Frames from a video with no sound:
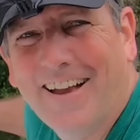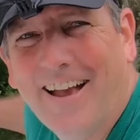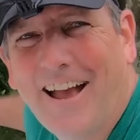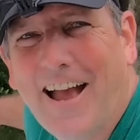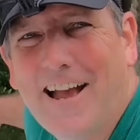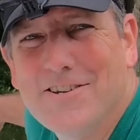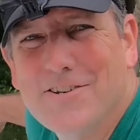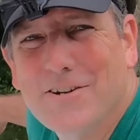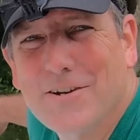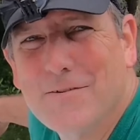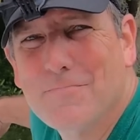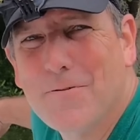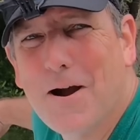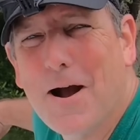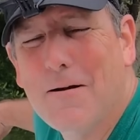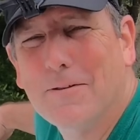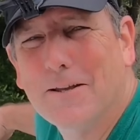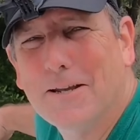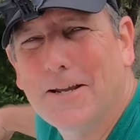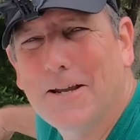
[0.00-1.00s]
As you can
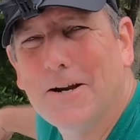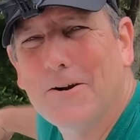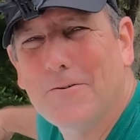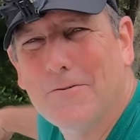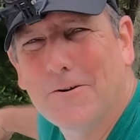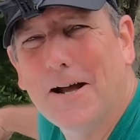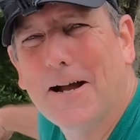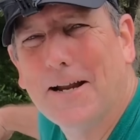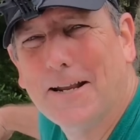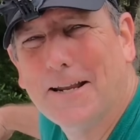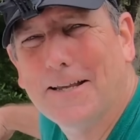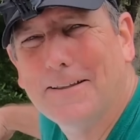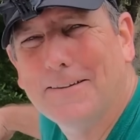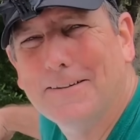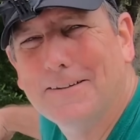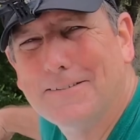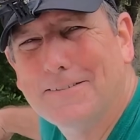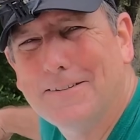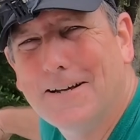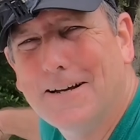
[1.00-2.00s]
probably hear, we're not getting
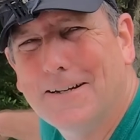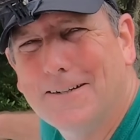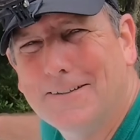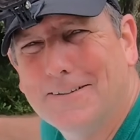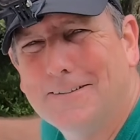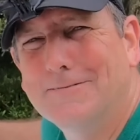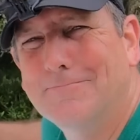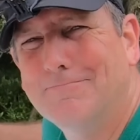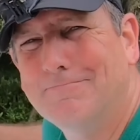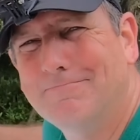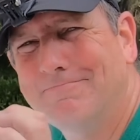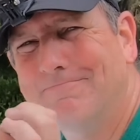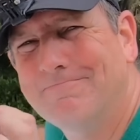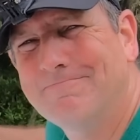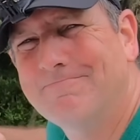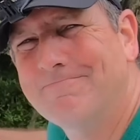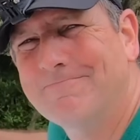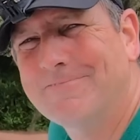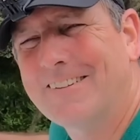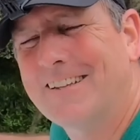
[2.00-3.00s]
this done
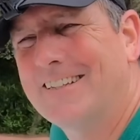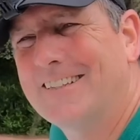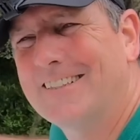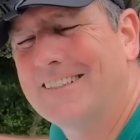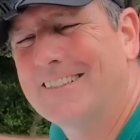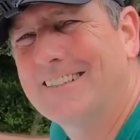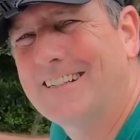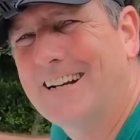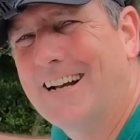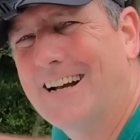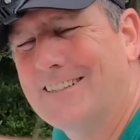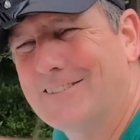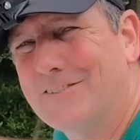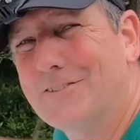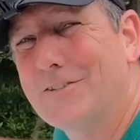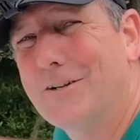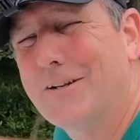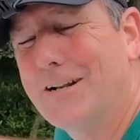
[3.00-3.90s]
uh, soon